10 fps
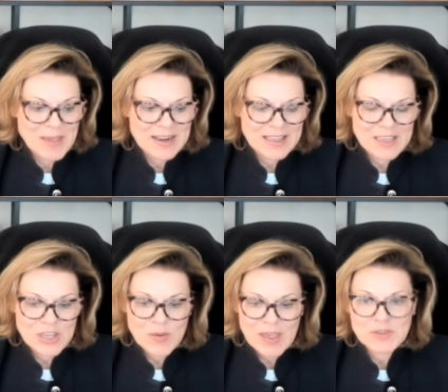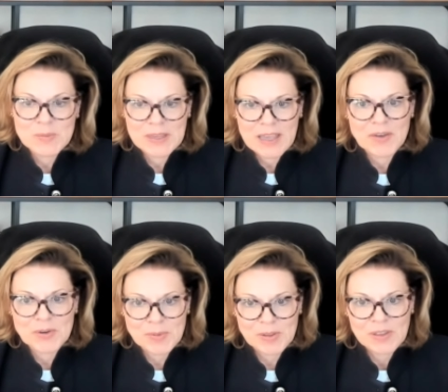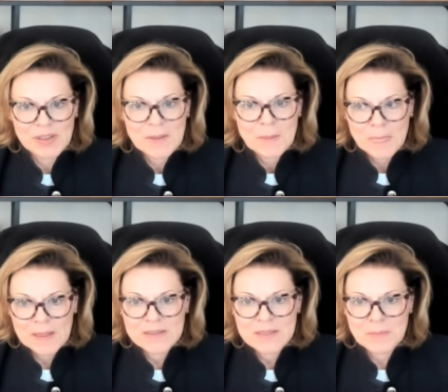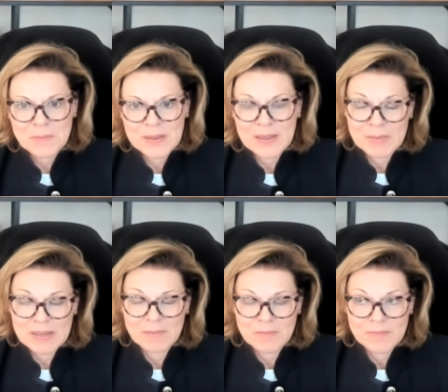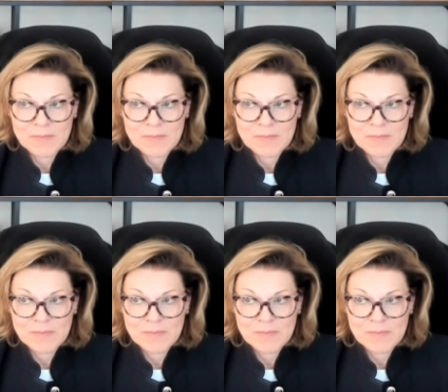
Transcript: And I think you have to be accountable. That's the big, I mean,